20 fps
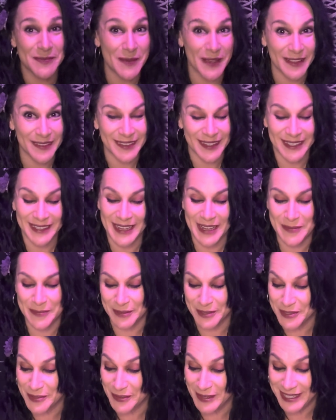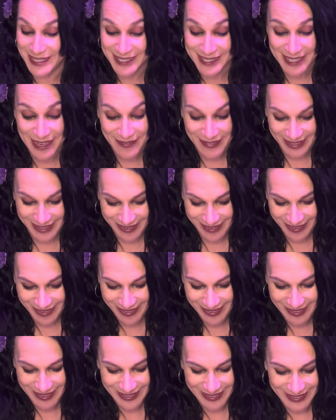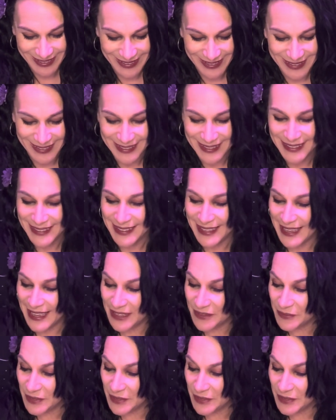month on April 27th. And